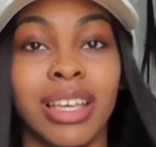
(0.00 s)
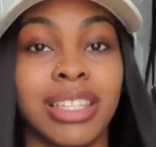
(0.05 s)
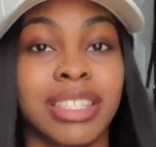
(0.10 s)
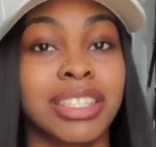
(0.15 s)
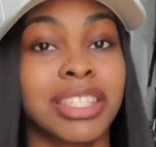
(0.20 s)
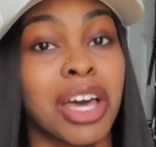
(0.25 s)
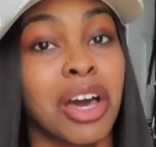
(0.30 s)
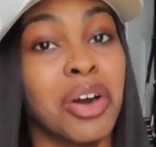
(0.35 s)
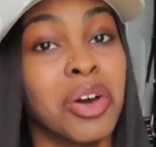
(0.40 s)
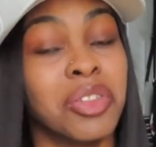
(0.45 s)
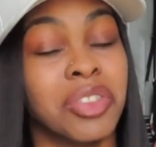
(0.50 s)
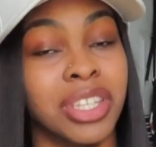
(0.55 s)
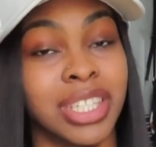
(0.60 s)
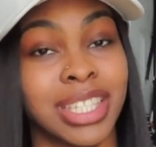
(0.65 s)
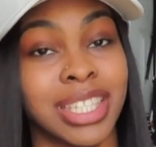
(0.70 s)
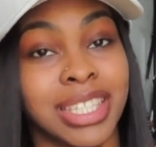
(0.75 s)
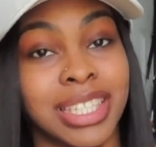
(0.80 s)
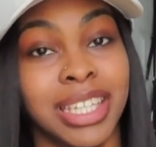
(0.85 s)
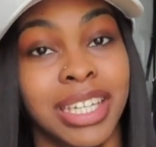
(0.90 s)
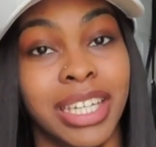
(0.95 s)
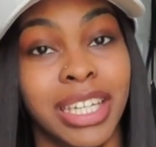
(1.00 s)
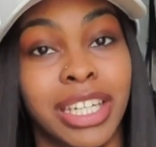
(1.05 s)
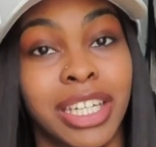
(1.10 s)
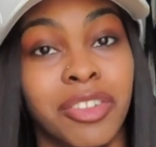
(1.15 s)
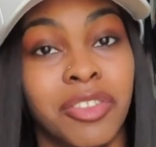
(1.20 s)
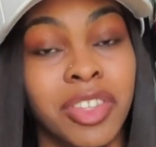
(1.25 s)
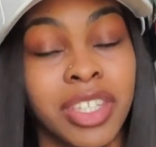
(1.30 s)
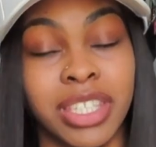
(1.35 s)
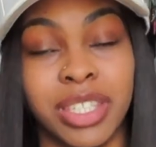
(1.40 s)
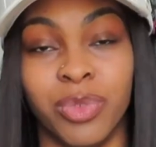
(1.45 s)
So this is the end
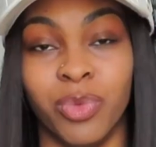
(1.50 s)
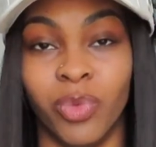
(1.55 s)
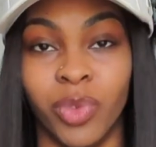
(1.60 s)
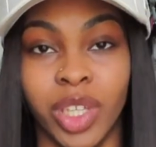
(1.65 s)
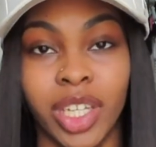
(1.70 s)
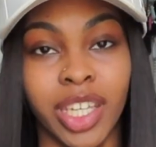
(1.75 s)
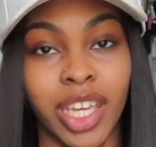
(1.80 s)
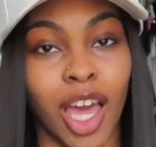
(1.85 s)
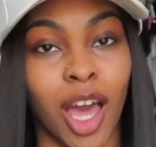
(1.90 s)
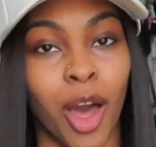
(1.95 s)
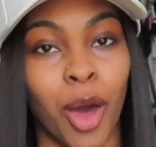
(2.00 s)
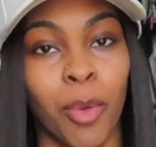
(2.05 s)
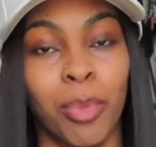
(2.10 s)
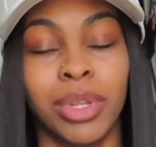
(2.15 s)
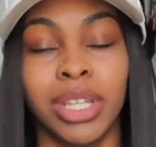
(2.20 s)
of this video.